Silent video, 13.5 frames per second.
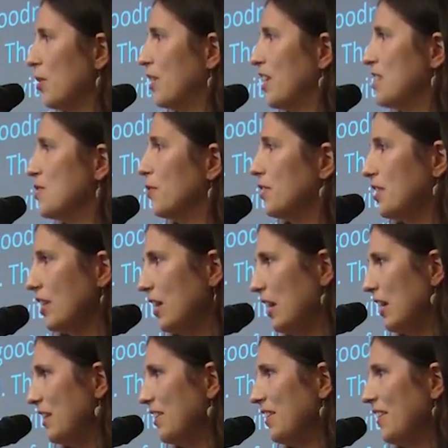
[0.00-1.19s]
kids over to
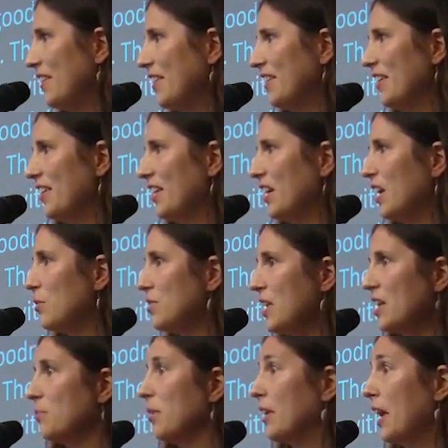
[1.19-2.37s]
eat. He would
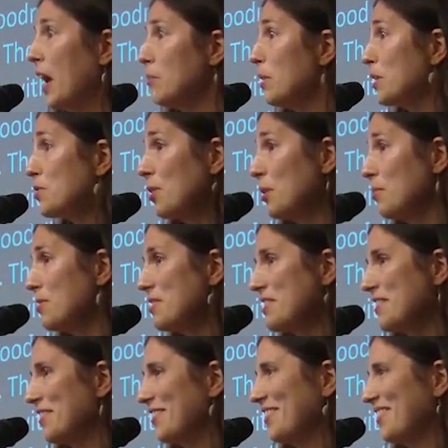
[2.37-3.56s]
take them on camping trips
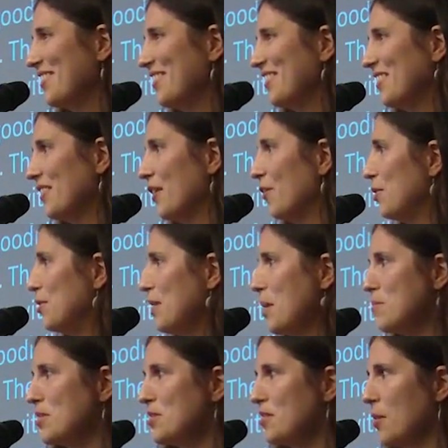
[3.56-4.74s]
a few
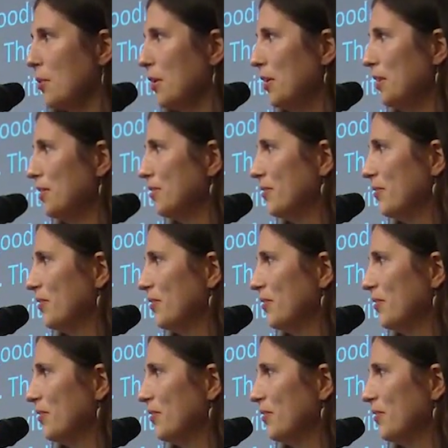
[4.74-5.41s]
times a summer